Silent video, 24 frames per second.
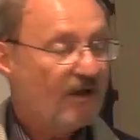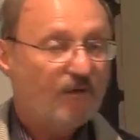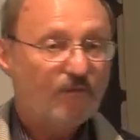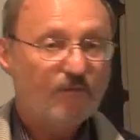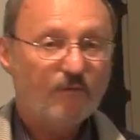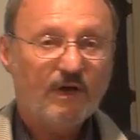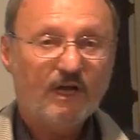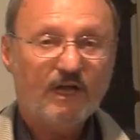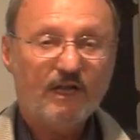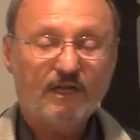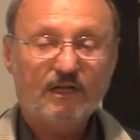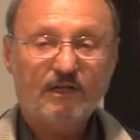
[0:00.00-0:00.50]

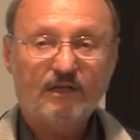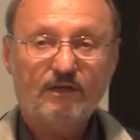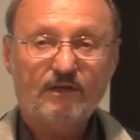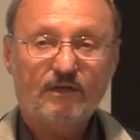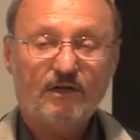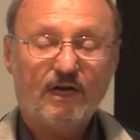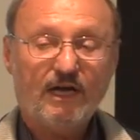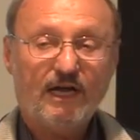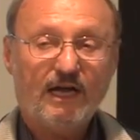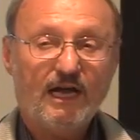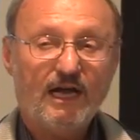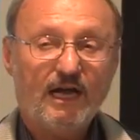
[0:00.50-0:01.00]
Well,
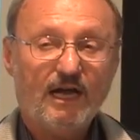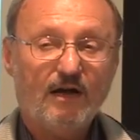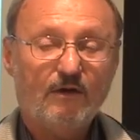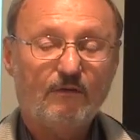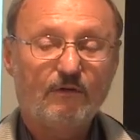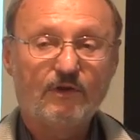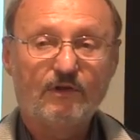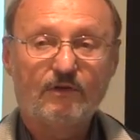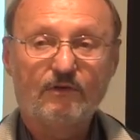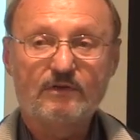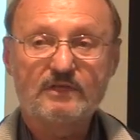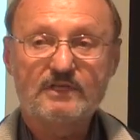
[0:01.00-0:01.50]

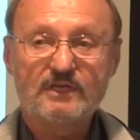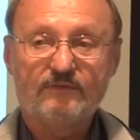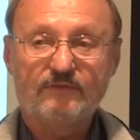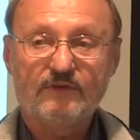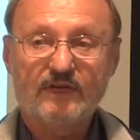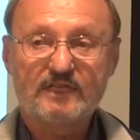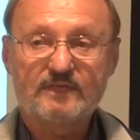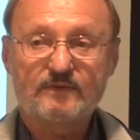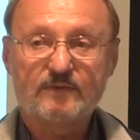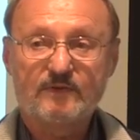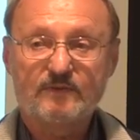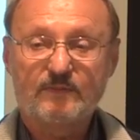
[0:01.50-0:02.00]
how are those
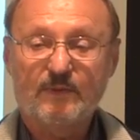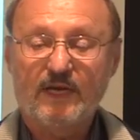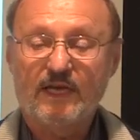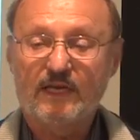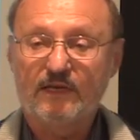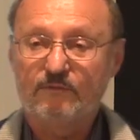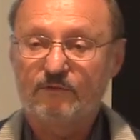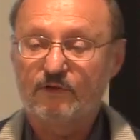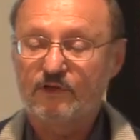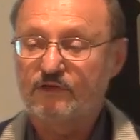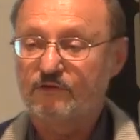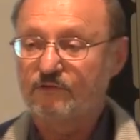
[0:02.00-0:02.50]
investments made?
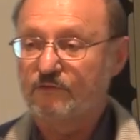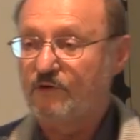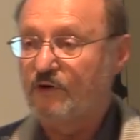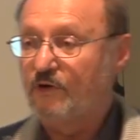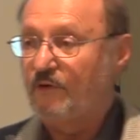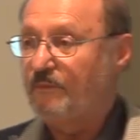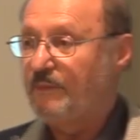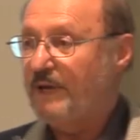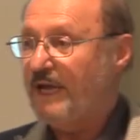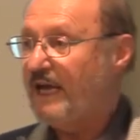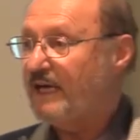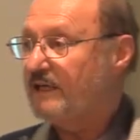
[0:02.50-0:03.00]
If we
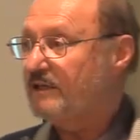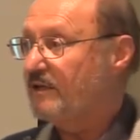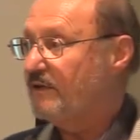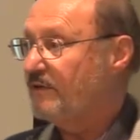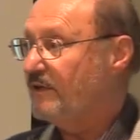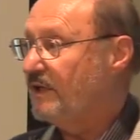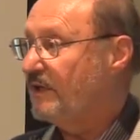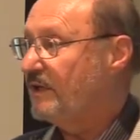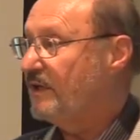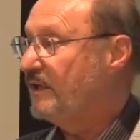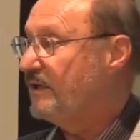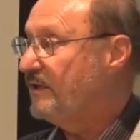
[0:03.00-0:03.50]
go back to
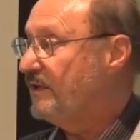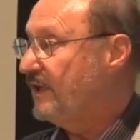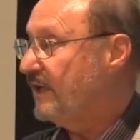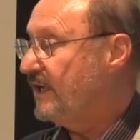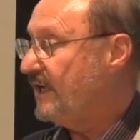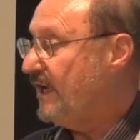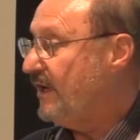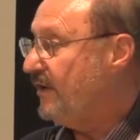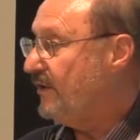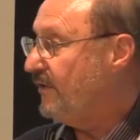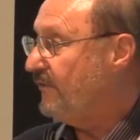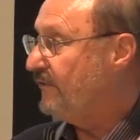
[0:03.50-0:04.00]
the
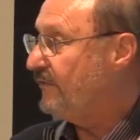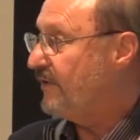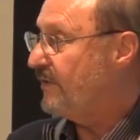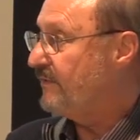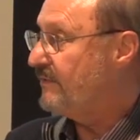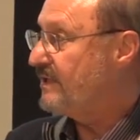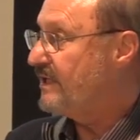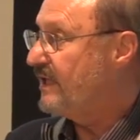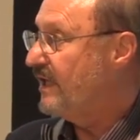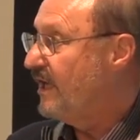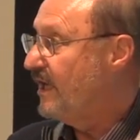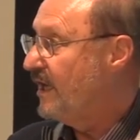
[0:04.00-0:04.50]
accounting
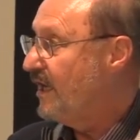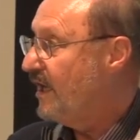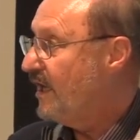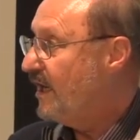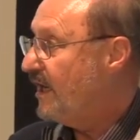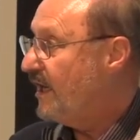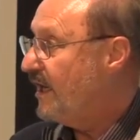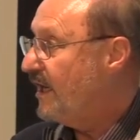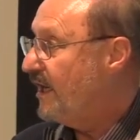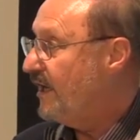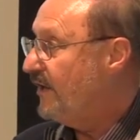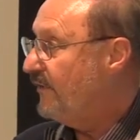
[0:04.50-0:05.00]
firms,
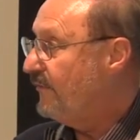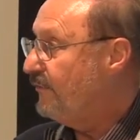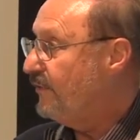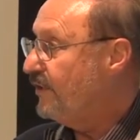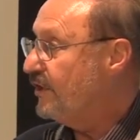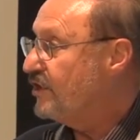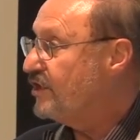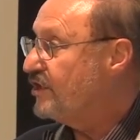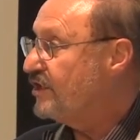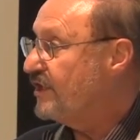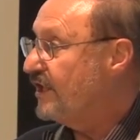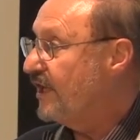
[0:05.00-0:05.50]
if
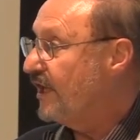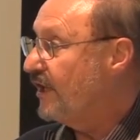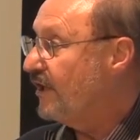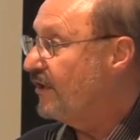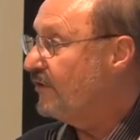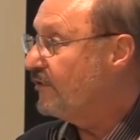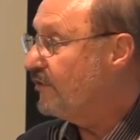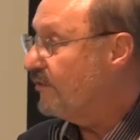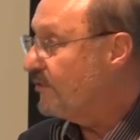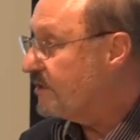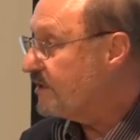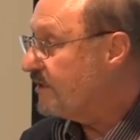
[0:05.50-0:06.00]
we
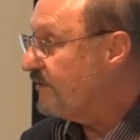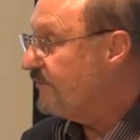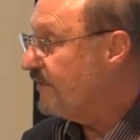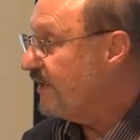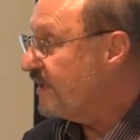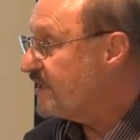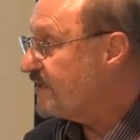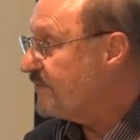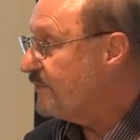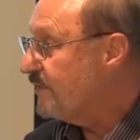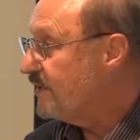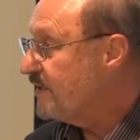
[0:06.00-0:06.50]
share those
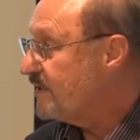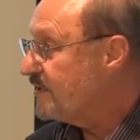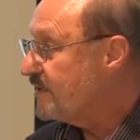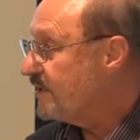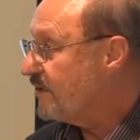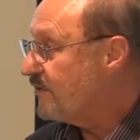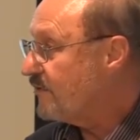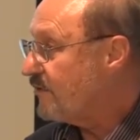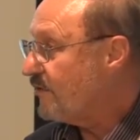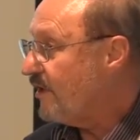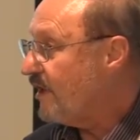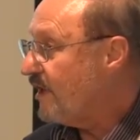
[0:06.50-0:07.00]
investments
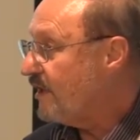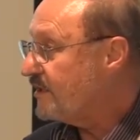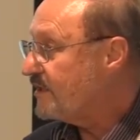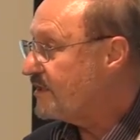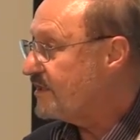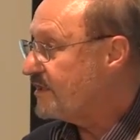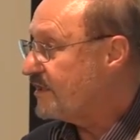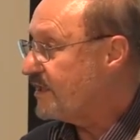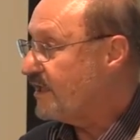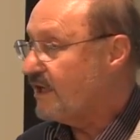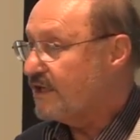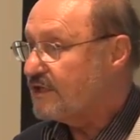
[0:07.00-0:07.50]

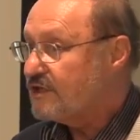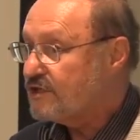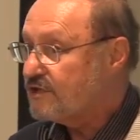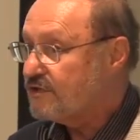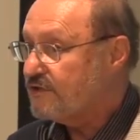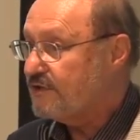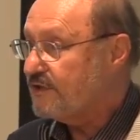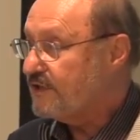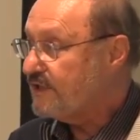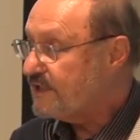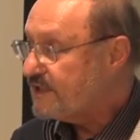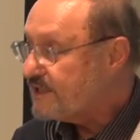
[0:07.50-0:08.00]
across
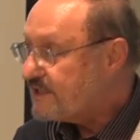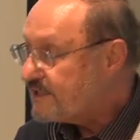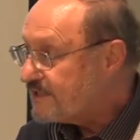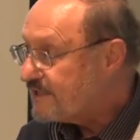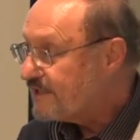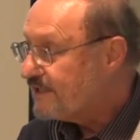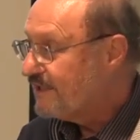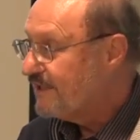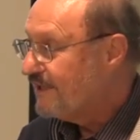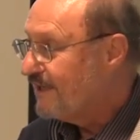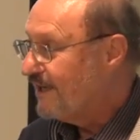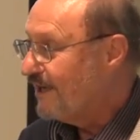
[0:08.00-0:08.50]

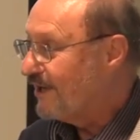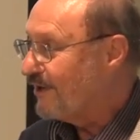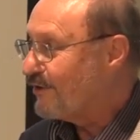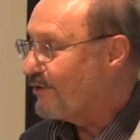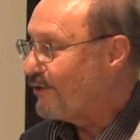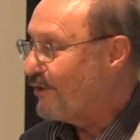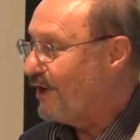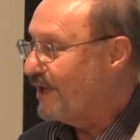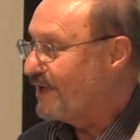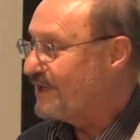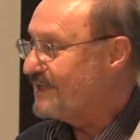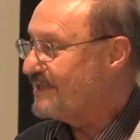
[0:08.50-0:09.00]
countries,
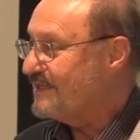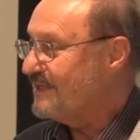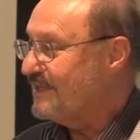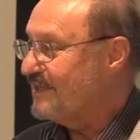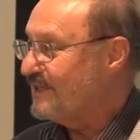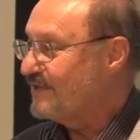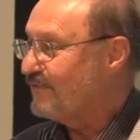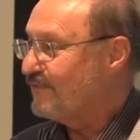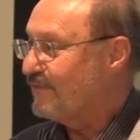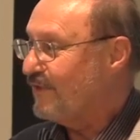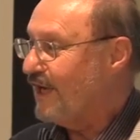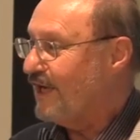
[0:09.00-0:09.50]
across
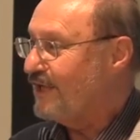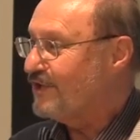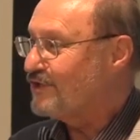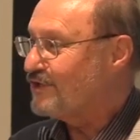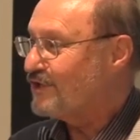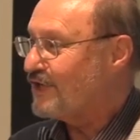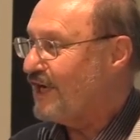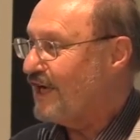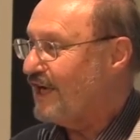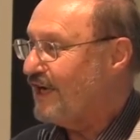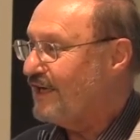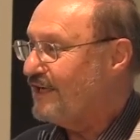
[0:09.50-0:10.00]
these
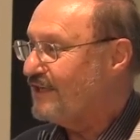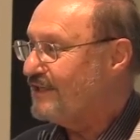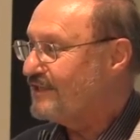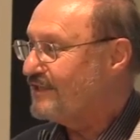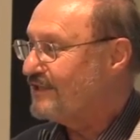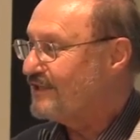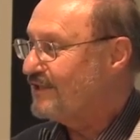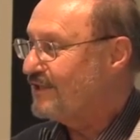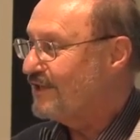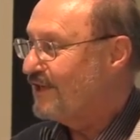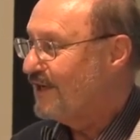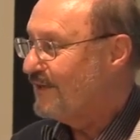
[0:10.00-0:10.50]

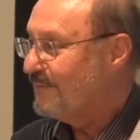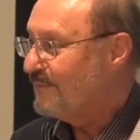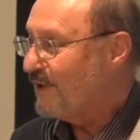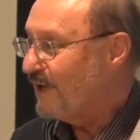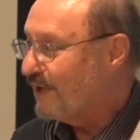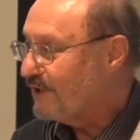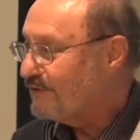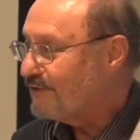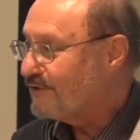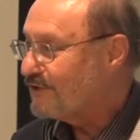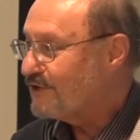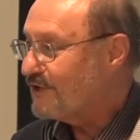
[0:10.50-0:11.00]
franchised
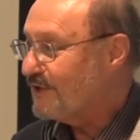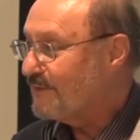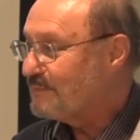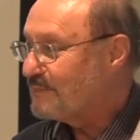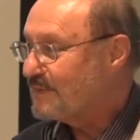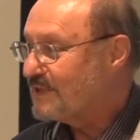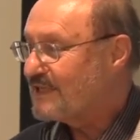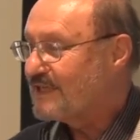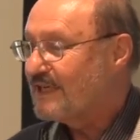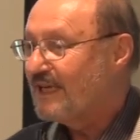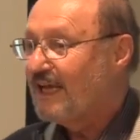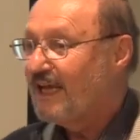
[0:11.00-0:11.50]

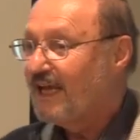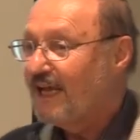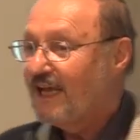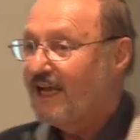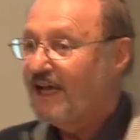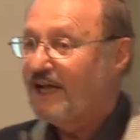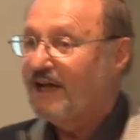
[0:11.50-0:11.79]
partnerships,